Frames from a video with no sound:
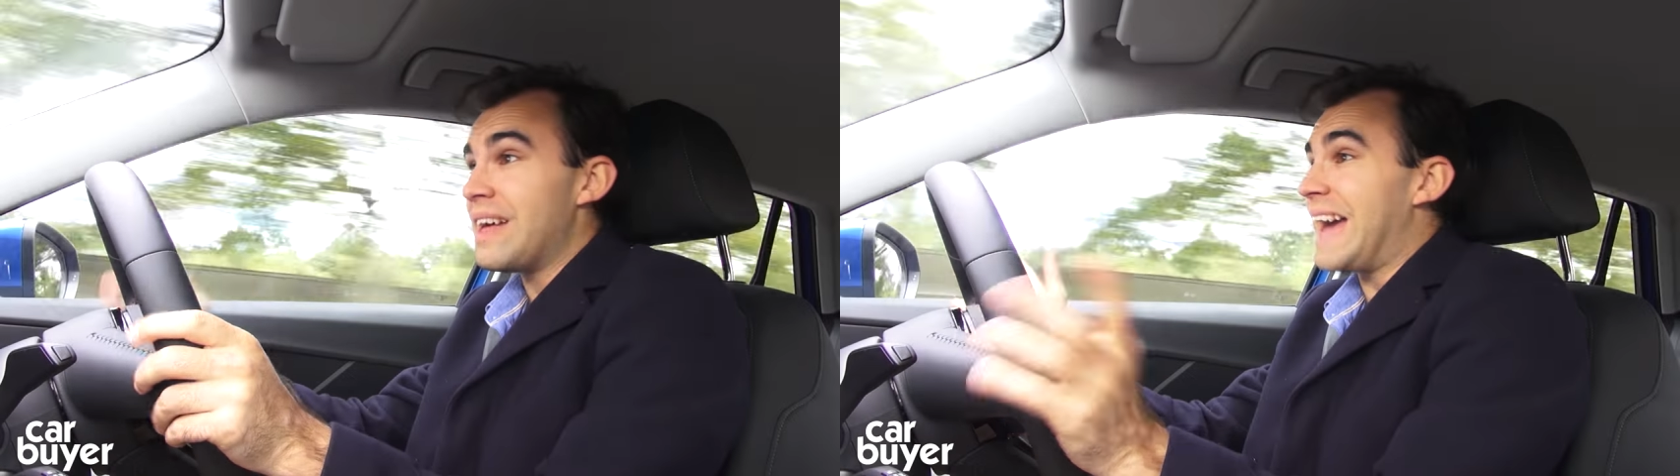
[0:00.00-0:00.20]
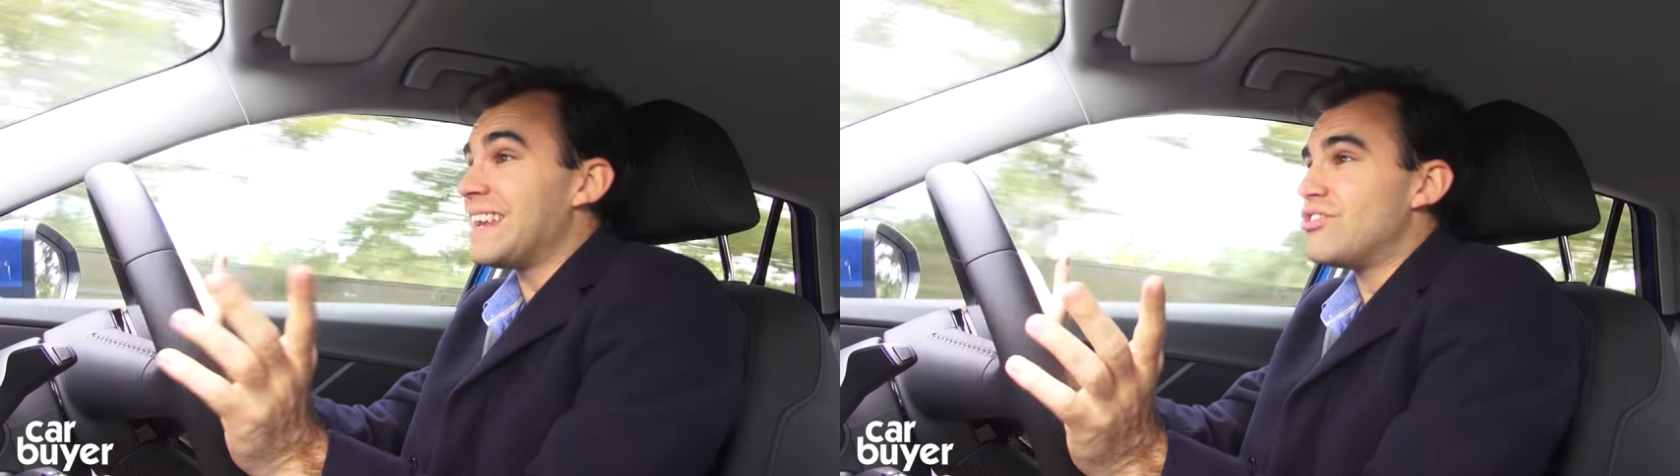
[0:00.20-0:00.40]

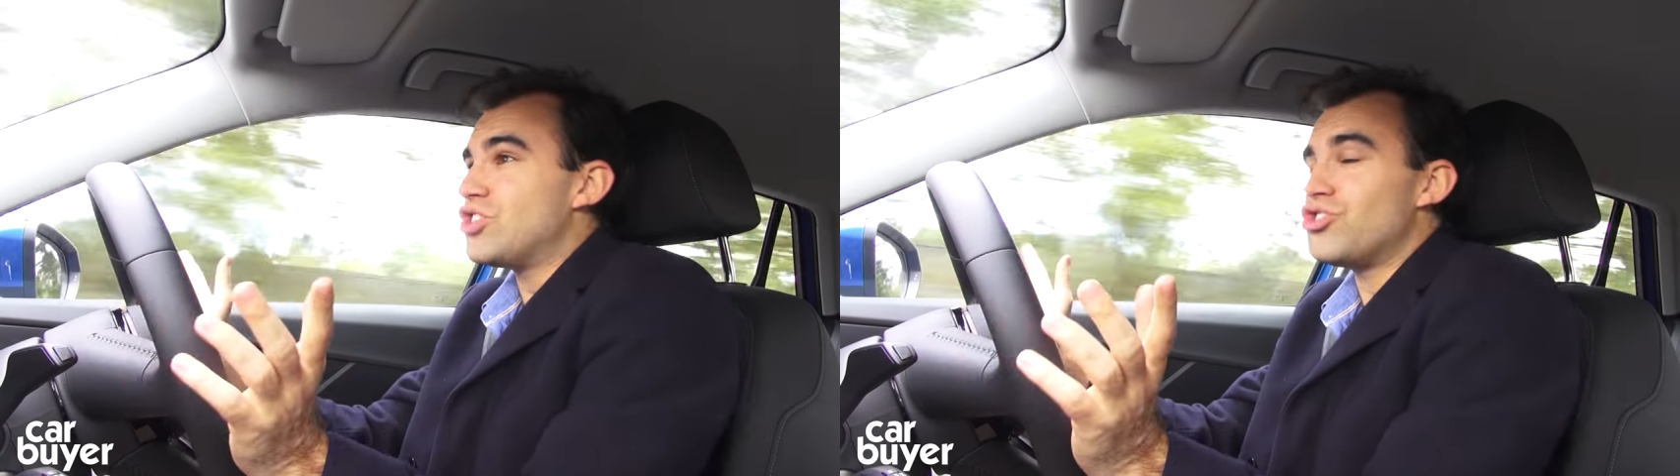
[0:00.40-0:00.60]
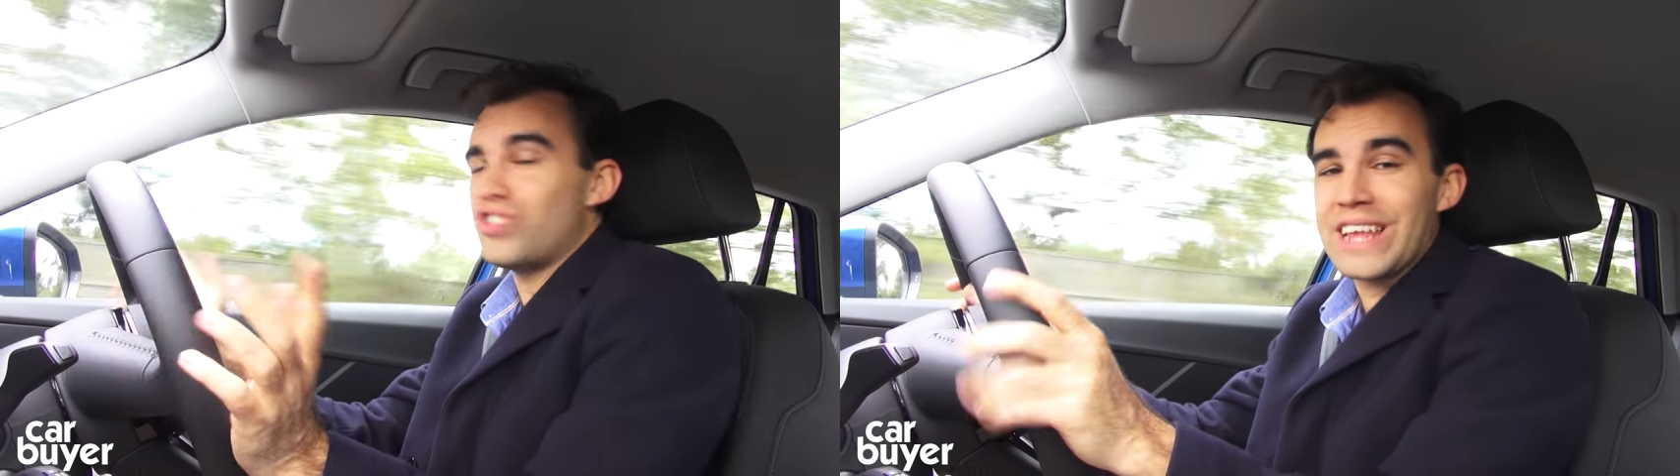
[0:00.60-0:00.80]
and it's
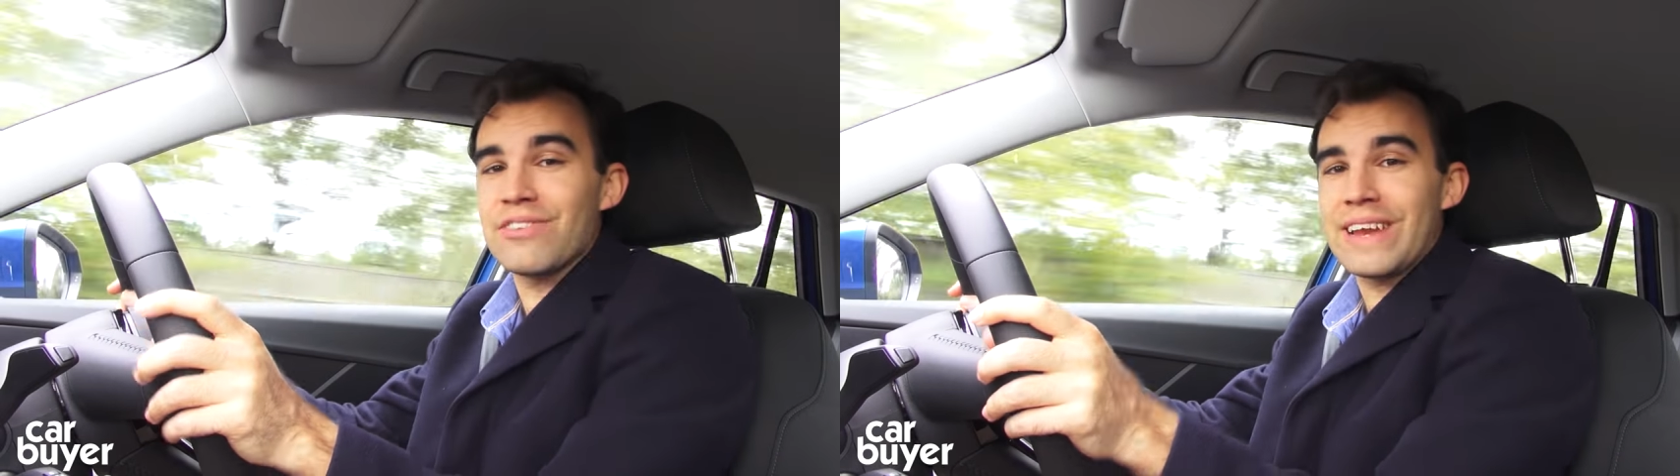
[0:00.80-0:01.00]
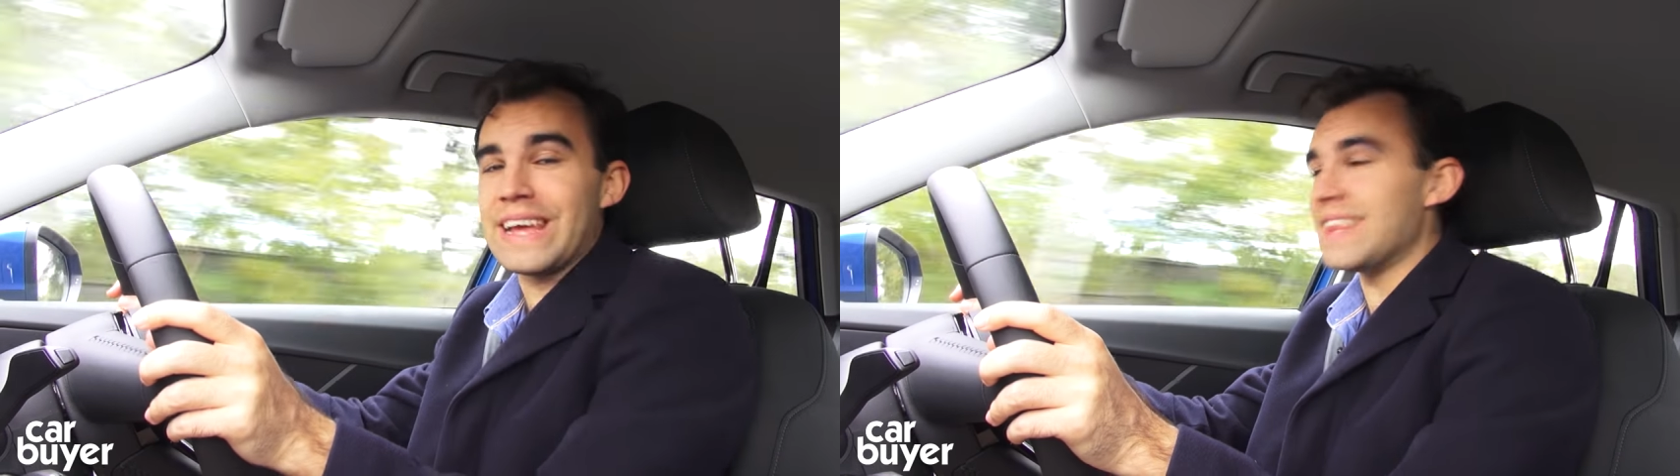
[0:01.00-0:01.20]
just
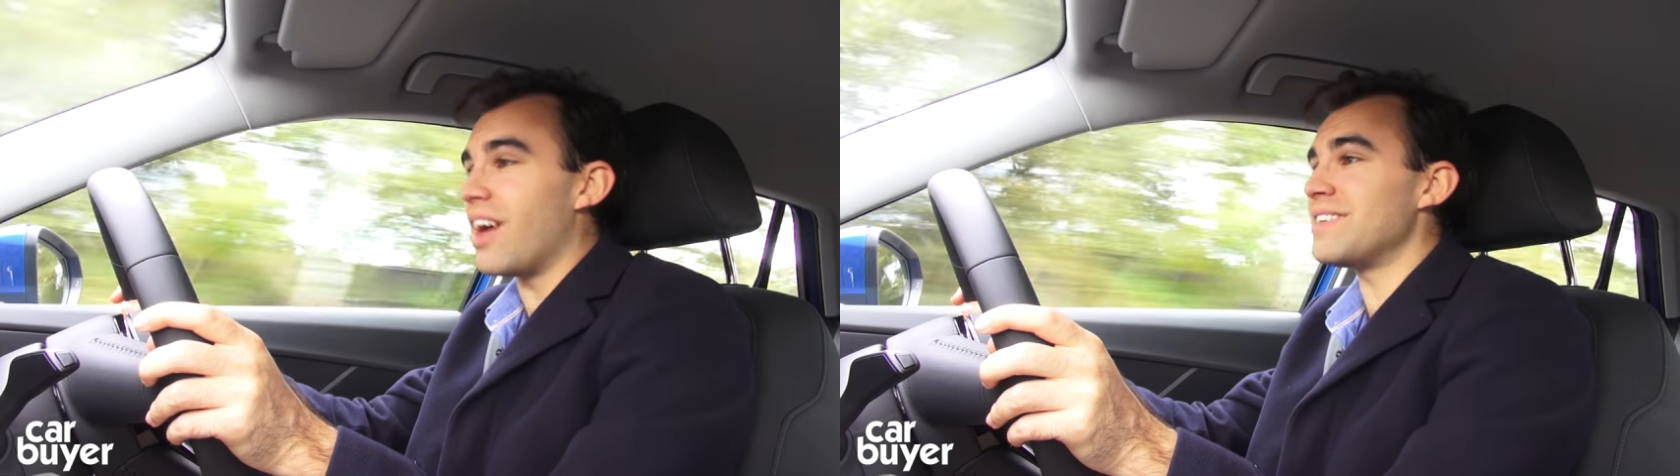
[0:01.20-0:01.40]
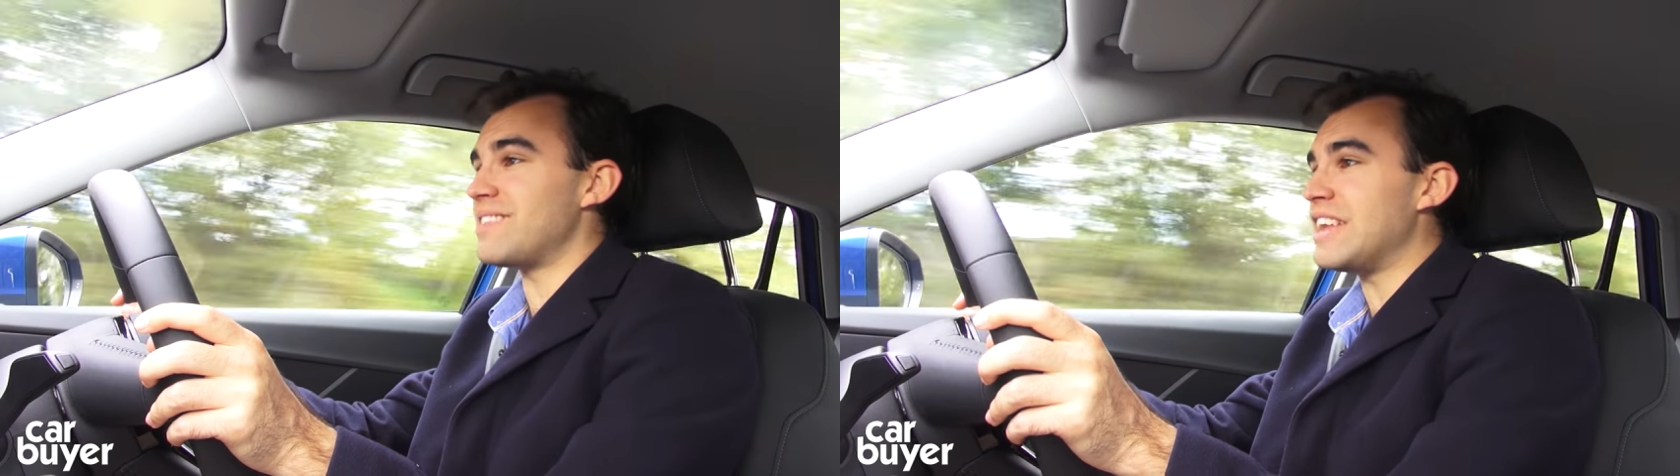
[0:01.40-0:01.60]
generally a nice